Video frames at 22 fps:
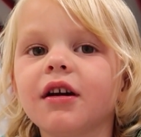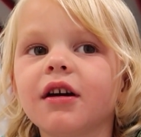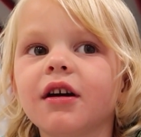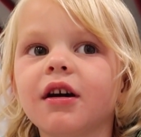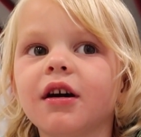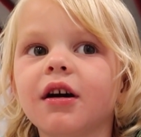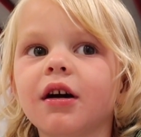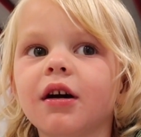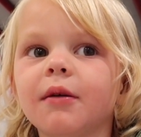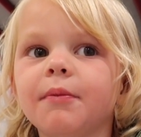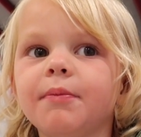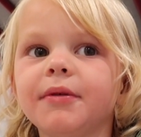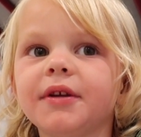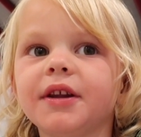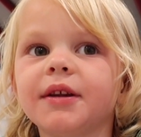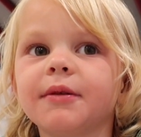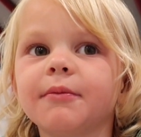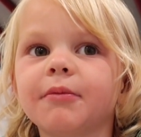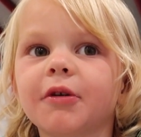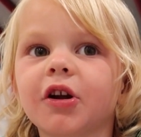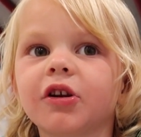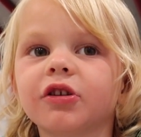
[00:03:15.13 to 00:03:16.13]
uh,
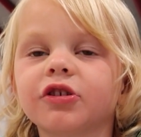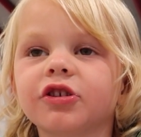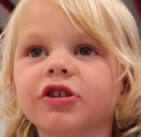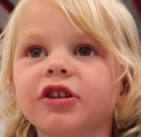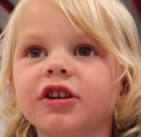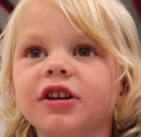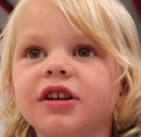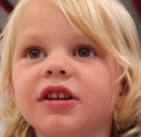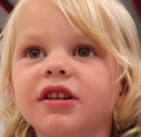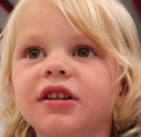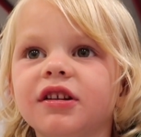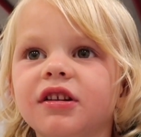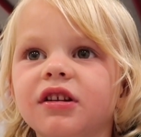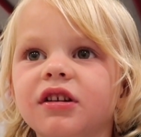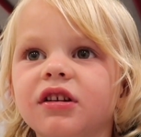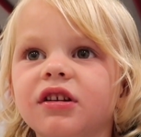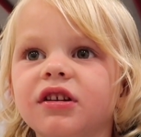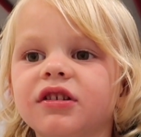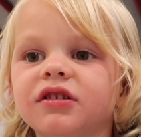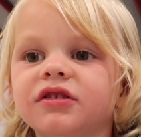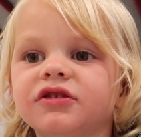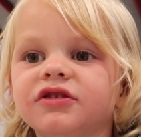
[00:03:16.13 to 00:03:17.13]
peanut butter
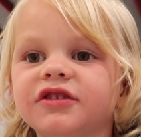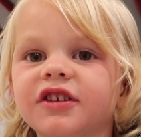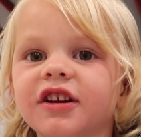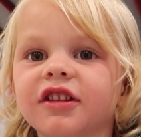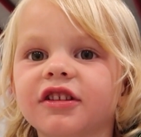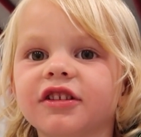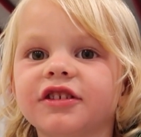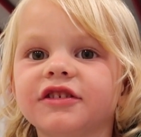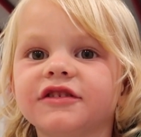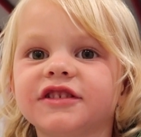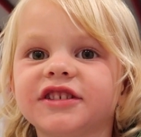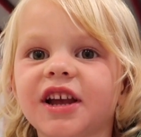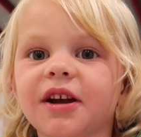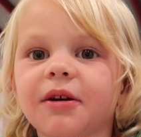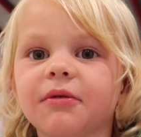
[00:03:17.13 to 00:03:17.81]
and jelly,